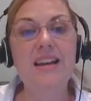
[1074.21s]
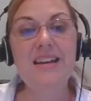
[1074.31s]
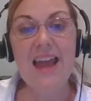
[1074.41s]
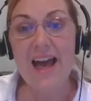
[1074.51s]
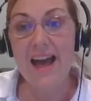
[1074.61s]

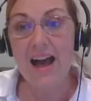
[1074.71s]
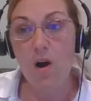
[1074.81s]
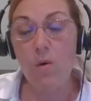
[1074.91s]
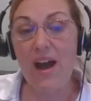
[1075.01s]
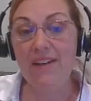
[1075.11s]

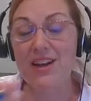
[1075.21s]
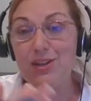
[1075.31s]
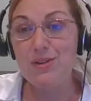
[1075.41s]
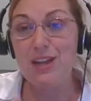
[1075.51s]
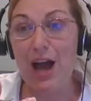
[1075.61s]
Now I've got
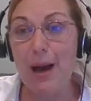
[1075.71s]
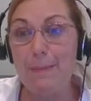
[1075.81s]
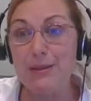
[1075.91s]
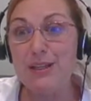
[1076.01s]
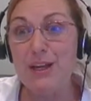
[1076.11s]
to do the
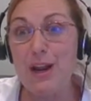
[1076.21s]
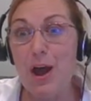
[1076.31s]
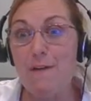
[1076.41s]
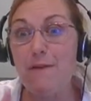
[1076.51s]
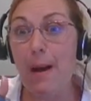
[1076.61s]
opposite
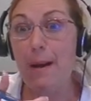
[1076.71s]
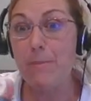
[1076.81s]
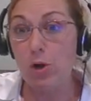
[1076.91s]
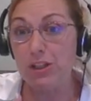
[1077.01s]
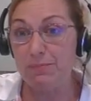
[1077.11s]
of
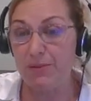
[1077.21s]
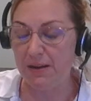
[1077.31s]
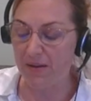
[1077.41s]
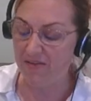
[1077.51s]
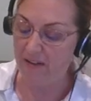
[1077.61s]

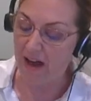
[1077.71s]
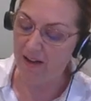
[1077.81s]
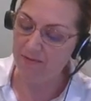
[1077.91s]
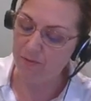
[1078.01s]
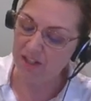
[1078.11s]
multiplying by
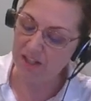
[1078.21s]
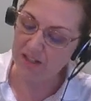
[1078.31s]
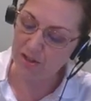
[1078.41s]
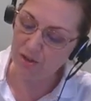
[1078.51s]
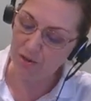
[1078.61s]
five, which
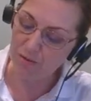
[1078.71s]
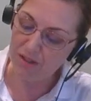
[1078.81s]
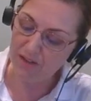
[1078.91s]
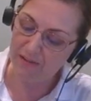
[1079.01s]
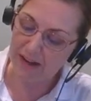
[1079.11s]
is to
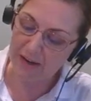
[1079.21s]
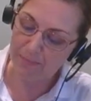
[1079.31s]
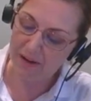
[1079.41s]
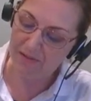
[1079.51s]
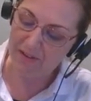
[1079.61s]

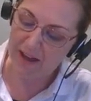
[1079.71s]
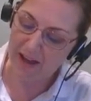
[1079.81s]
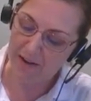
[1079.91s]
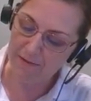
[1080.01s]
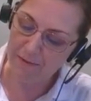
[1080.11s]
divide by
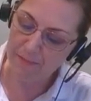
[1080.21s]
five.